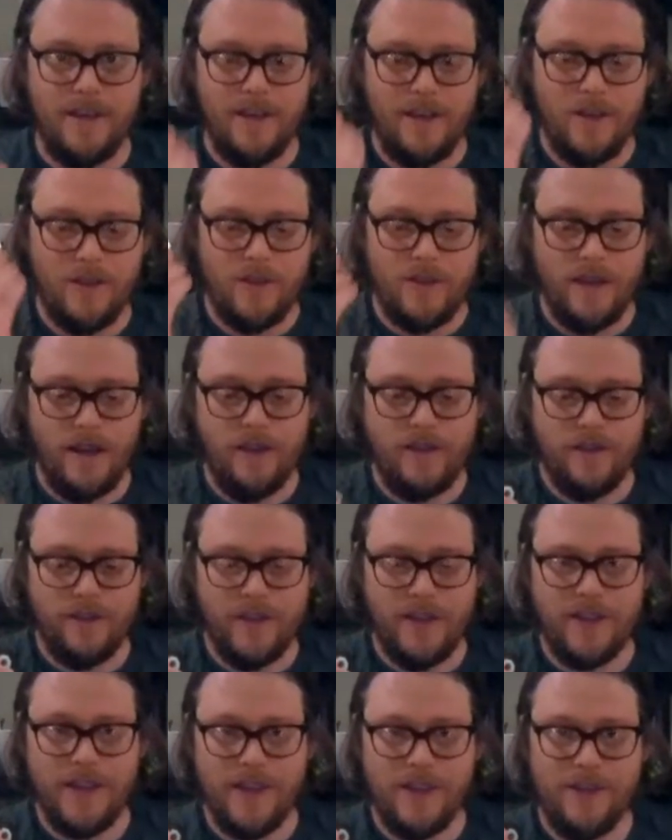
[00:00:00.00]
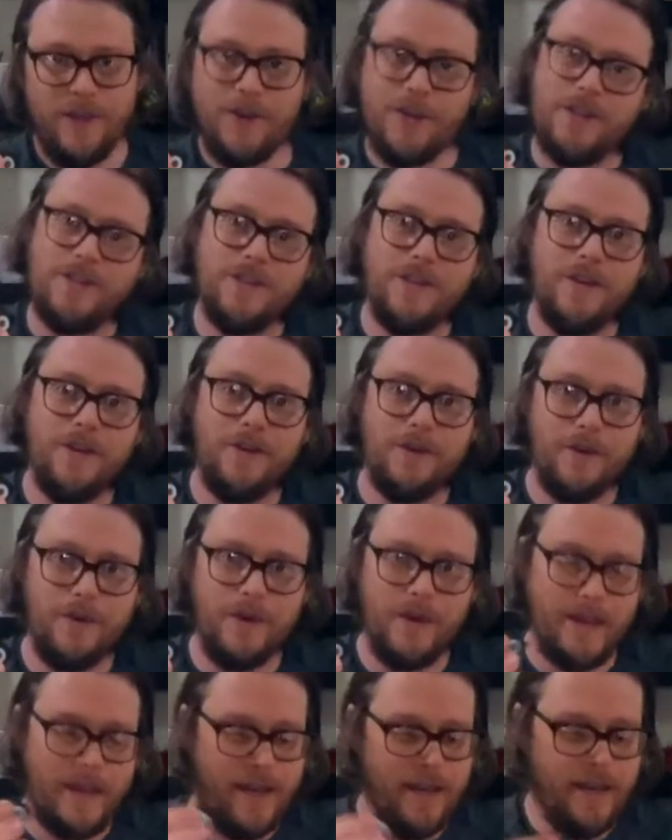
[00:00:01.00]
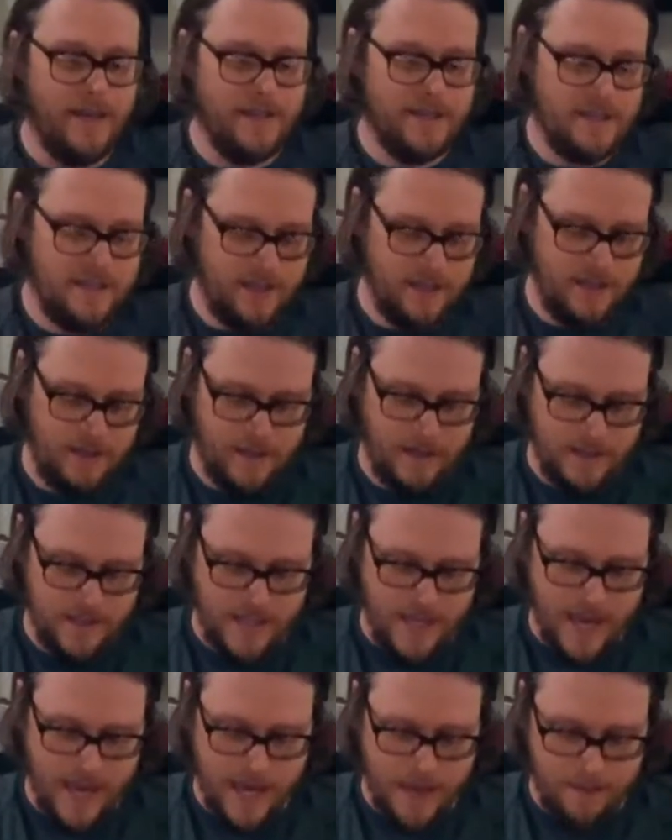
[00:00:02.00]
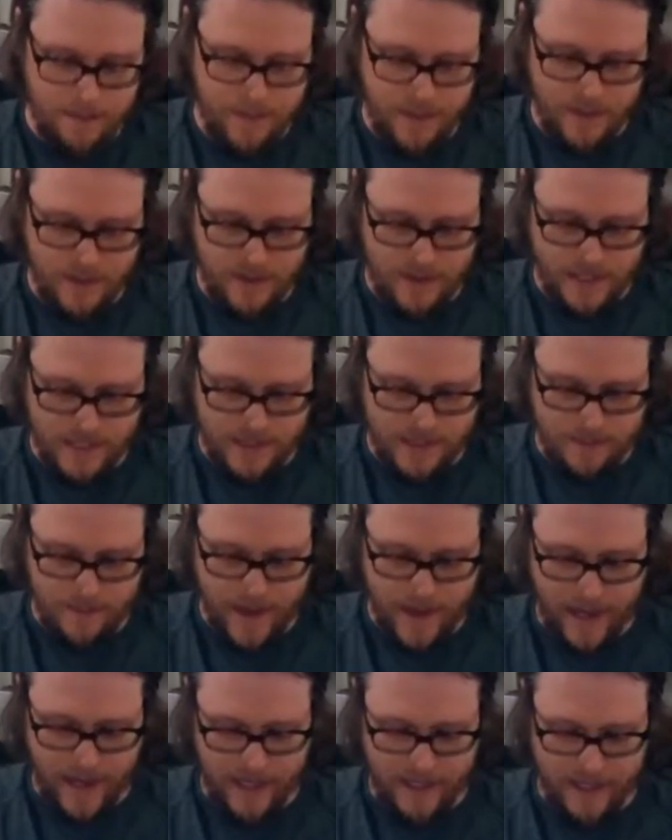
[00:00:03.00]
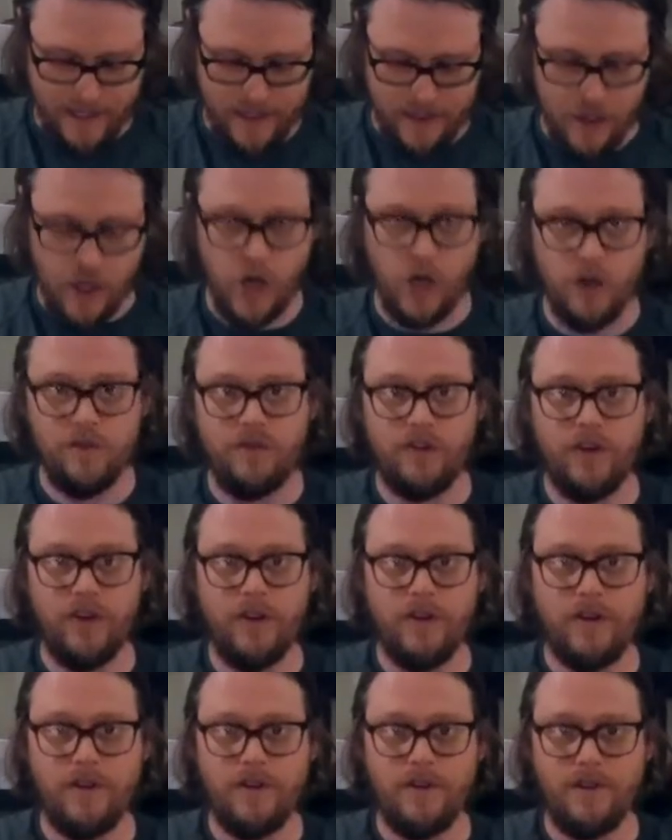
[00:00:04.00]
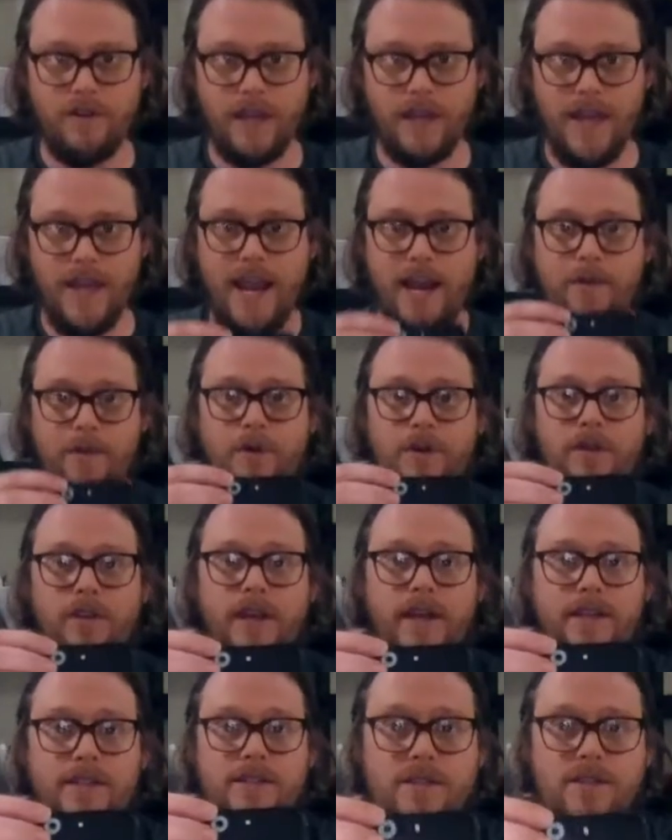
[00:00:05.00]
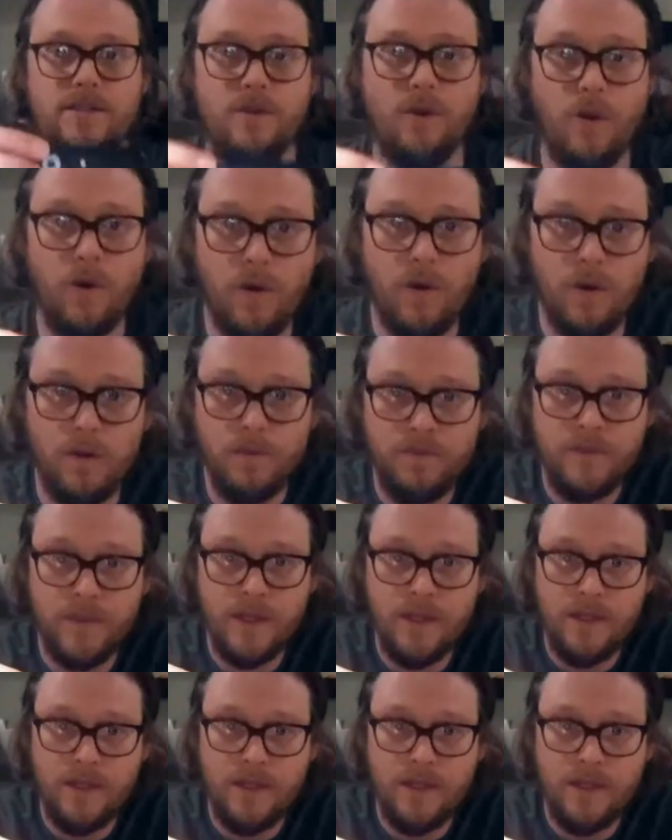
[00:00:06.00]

The other thing that you can do is tape this magnet over the camera lens hole.